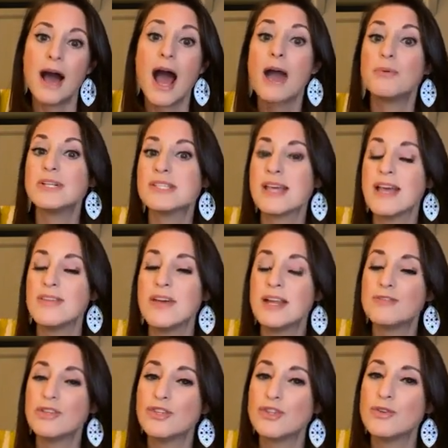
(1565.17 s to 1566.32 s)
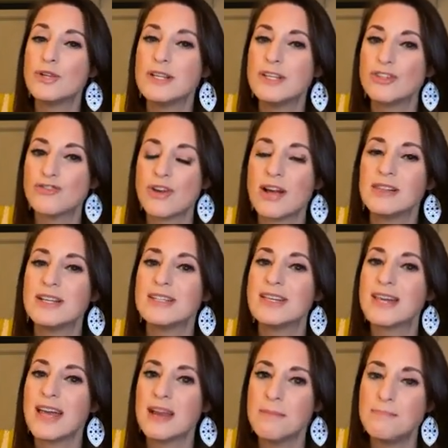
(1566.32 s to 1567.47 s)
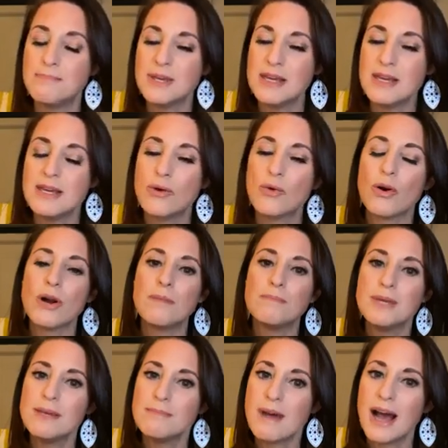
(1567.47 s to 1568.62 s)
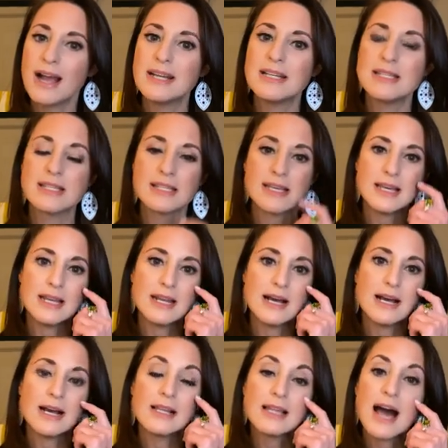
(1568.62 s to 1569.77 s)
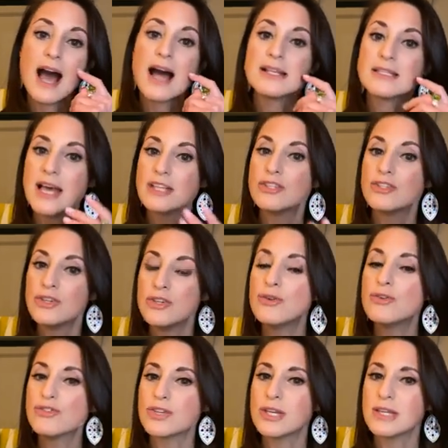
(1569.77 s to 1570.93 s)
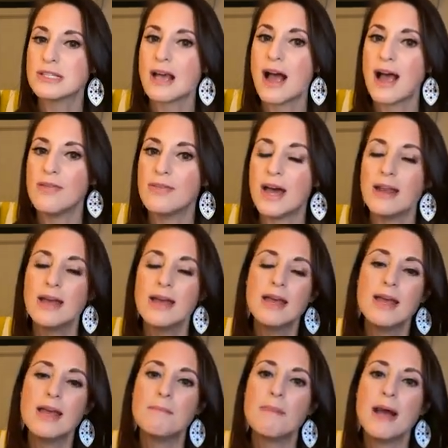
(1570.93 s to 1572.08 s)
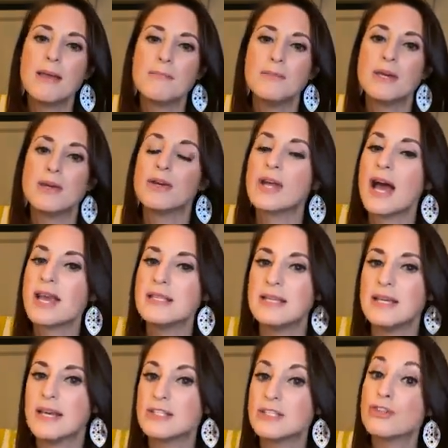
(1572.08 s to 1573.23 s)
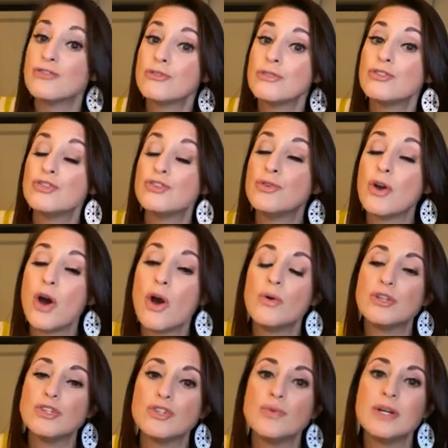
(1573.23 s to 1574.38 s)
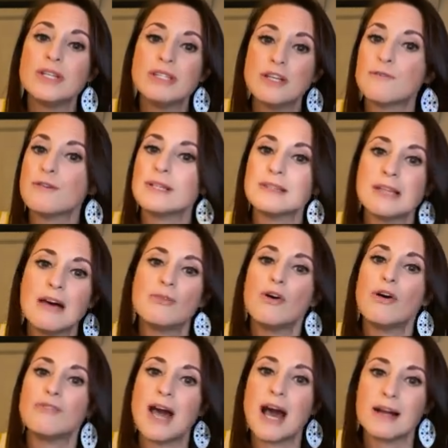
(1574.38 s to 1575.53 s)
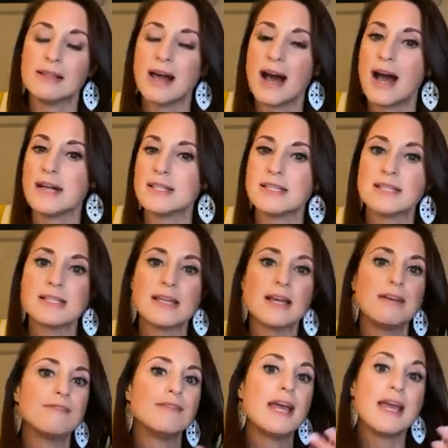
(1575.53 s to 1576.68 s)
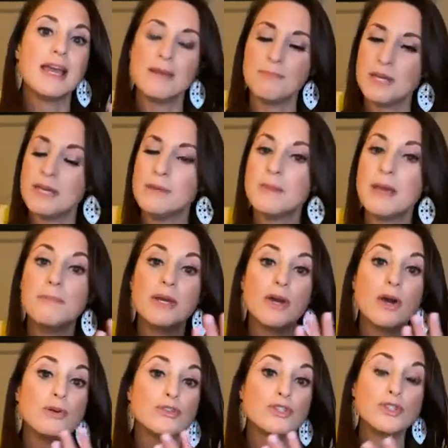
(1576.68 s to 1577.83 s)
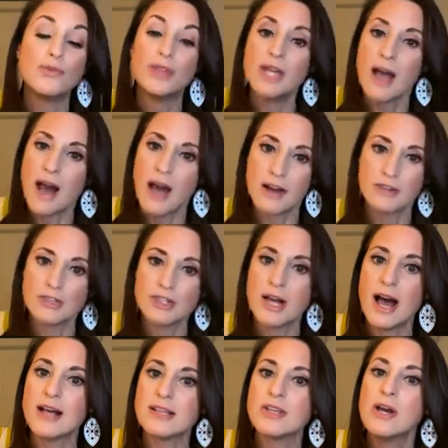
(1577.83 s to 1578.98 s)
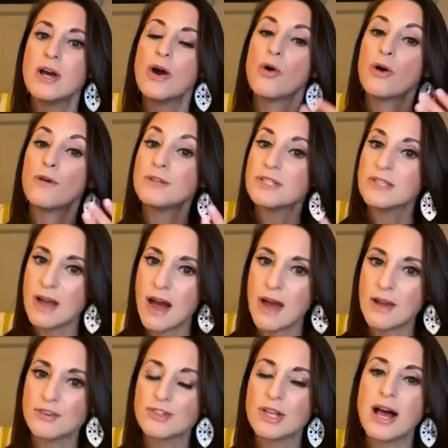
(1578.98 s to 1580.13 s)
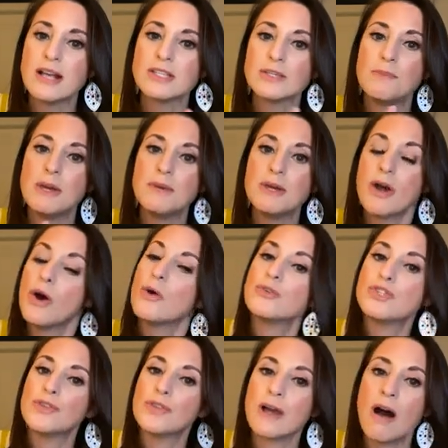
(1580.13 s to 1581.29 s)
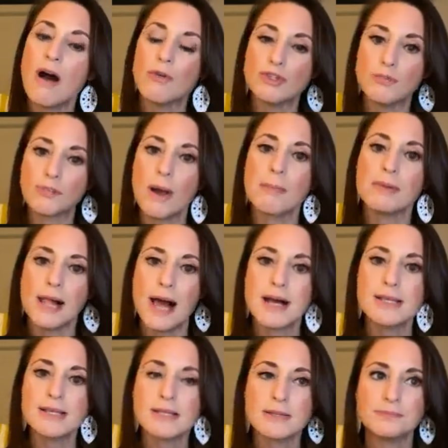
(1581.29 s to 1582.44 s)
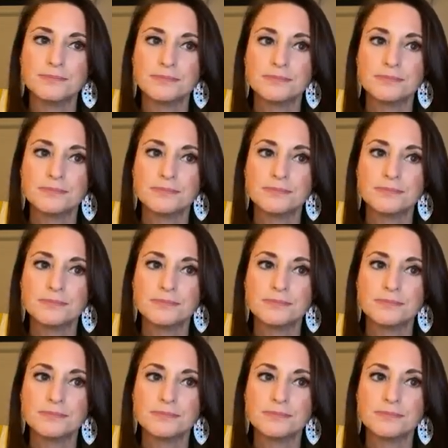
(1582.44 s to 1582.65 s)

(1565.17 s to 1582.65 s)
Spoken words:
I would say that if the student is struggling to get a B or a B minus in a class, that's usually a sign that it might be a good idea to go into a different level of that class. Instead of AP, maybe go to the honors class, or if it's an honors class, maybe go to the college prep class.